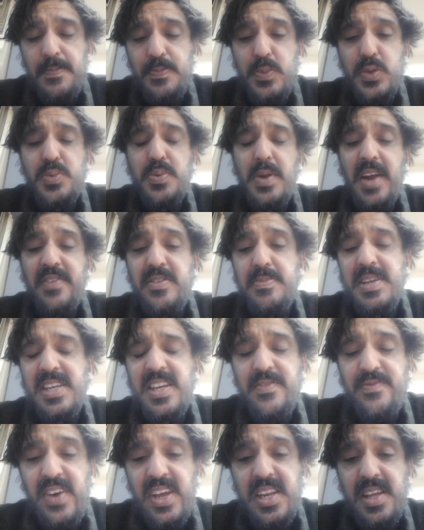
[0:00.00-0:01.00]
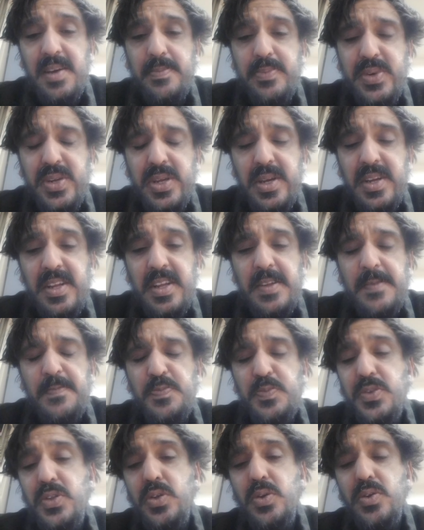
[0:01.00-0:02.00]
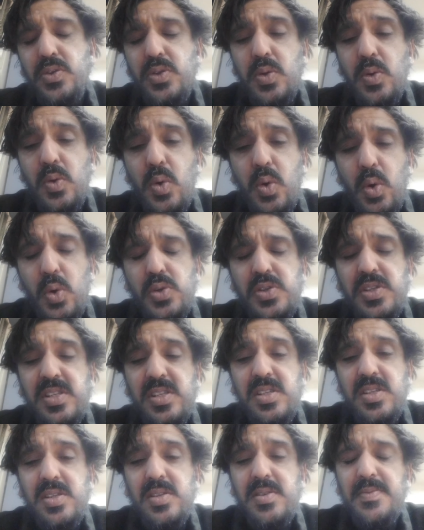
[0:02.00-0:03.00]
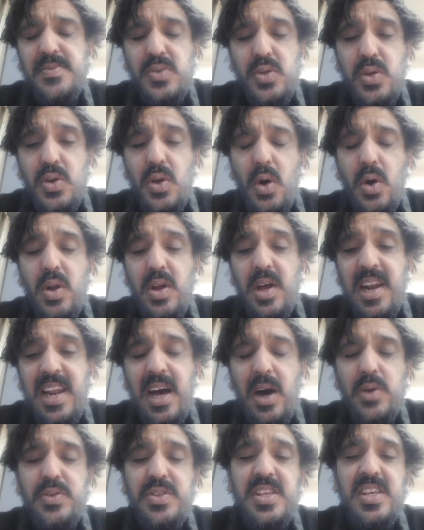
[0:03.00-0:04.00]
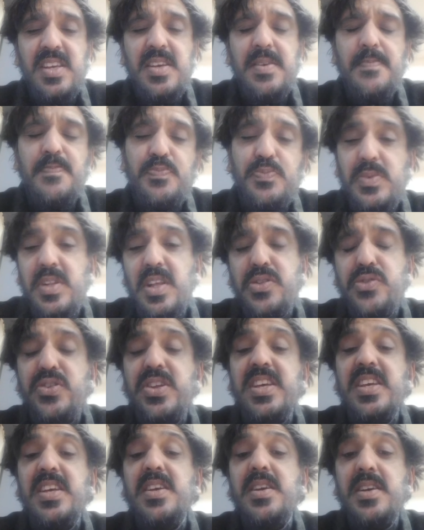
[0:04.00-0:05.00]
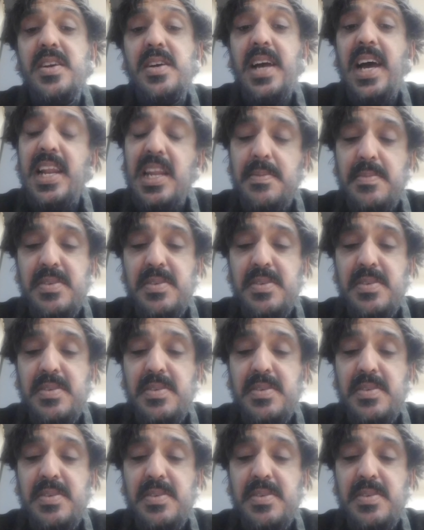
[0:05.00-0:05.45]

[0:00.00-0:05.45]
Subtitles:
which would have to be developed to not allow the three